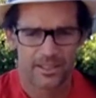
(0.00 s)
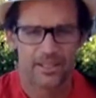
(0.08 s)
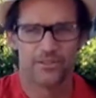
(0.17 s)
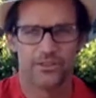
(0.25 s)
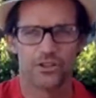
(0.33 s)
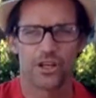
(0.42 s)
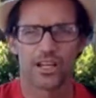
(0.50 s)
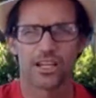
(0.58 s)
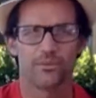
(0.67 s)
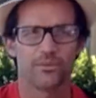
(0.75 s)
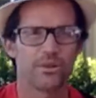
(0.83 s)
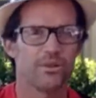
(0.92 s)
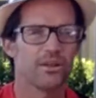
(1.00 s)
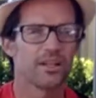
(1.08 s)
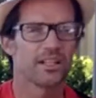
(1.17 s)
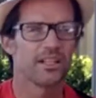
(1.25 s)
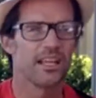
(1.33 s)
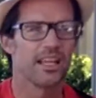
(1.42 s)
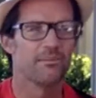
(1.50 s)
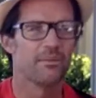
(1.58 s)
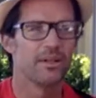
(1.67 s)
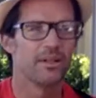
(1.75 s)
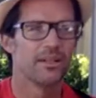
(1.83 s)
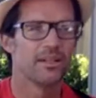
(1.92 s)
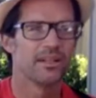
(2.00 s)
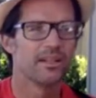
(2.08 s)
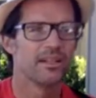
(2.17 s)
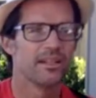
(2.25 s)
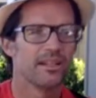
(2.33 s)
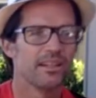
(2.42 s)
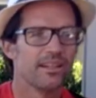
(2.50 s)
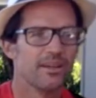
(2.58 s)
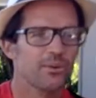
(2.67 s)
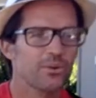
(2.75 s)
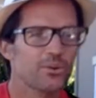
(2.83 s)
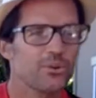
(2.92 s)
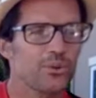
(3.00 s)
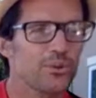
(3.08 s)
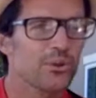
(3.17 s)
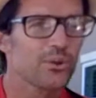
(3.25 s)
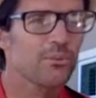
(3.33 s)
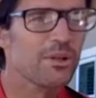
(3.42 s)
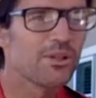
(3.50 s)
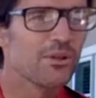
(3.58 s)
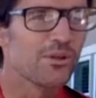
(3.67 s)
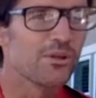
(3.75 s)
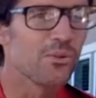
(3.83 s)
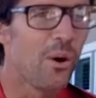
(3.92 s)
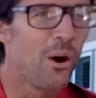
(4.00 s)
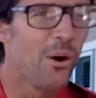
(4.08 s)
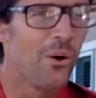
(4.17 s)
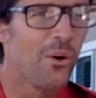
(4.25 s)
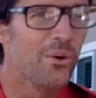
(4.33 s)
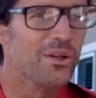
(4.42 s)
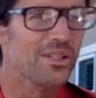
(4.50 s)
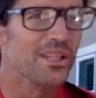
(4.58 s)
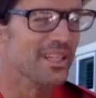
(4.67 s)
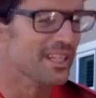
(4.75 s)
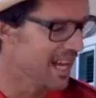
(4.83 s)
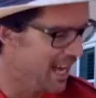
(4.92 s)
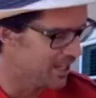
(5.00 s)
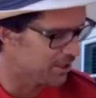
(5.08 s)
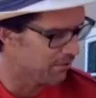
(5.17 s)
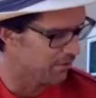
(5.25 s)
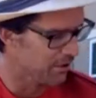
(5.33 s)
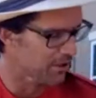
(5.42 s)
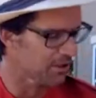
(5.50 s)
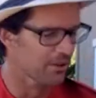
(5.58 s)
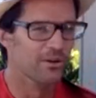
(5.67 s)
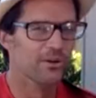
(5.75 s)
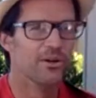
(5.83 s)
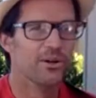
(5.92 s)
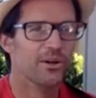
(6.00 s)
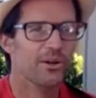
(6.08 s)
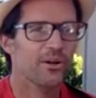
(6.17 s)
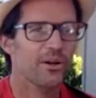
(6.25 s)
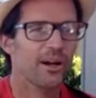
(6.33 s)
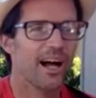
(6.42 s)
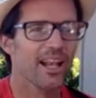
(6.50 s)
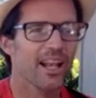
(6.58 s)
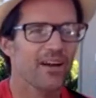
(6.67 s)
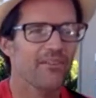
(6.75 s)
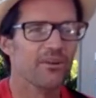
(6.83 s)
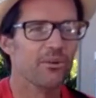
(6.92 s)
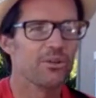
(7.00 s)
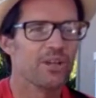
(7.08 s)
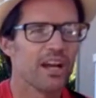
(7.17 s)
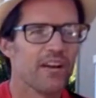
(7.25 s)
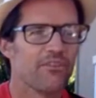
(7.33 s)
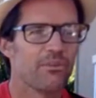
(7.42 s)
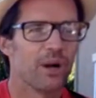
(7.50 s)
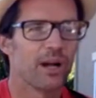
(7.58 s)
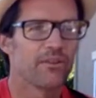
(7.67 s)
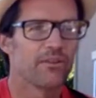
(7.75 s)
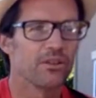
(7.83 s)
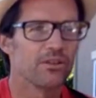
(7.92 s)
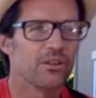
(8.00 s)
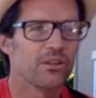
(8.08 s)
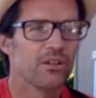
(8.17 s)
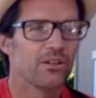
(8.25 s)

If you check in with your nickname. Ooh, Mr. Swole is in Nashville. I love it. What'd you have for breakfast?